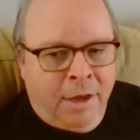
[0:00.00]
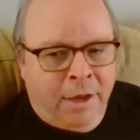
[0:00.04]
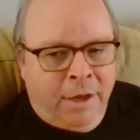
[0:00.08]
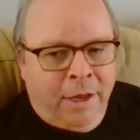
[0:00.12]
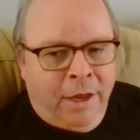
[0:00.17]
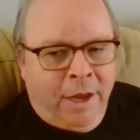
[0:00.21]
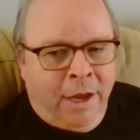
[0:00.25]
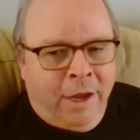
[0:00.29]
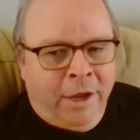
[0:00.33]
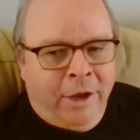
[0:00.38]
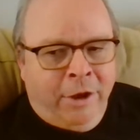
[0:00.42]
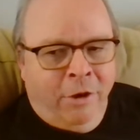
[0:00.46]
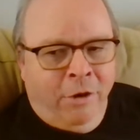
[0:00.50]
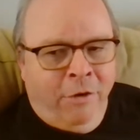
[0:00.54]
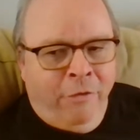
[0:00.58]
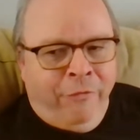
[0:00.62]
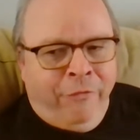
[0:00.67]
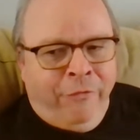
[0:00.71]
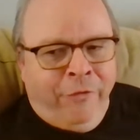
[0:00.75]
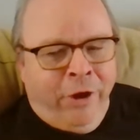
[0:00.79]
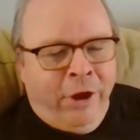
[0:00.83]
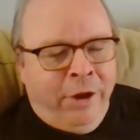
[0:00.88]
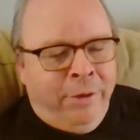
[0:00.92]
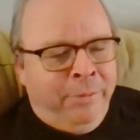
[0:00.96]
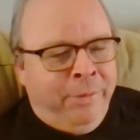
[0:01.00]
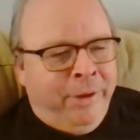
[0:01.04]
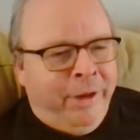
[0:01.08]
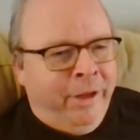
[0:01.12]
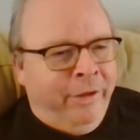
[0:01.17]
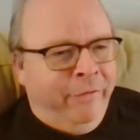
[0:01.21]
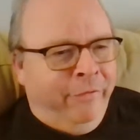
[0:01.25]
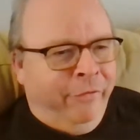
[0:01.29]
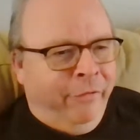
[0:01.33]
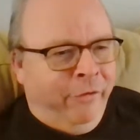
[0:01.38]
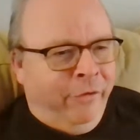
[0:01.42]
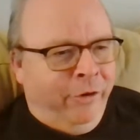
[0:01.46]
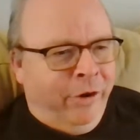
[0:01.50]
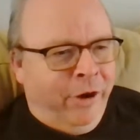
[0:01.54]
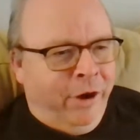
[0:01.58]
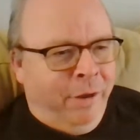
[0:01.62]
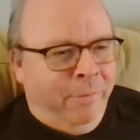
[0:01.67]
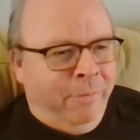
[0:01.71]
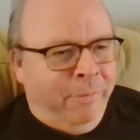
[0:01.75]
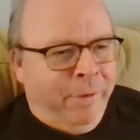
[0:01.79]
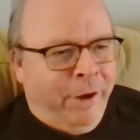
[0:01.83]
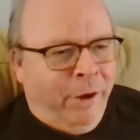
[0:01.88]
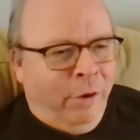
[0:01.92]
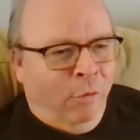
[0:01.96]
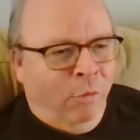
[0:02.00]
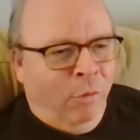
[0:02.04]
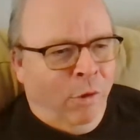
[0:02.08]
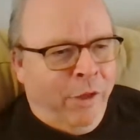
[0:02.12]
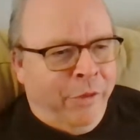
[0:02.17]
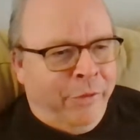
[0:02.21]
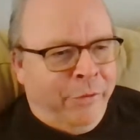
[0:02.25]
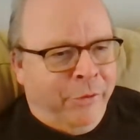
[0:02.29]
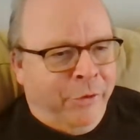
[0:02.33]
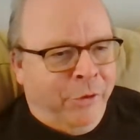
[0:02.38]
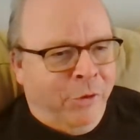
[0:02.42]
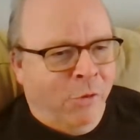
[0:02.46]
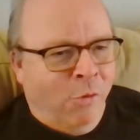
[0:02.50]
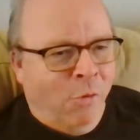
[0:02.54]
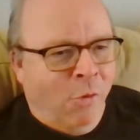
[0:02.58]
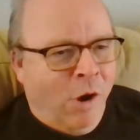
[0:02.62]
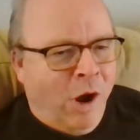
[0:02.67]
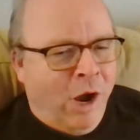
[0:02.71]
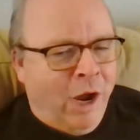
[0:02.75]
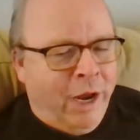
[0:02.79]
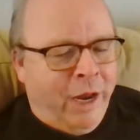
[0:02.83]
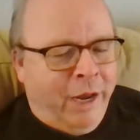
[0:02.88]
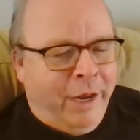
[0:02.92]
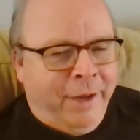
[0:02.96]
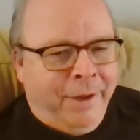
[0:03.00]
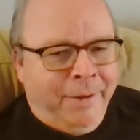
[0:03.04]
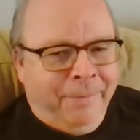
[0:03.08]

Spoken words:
Yeah, go fund me for better weather in Hawaii.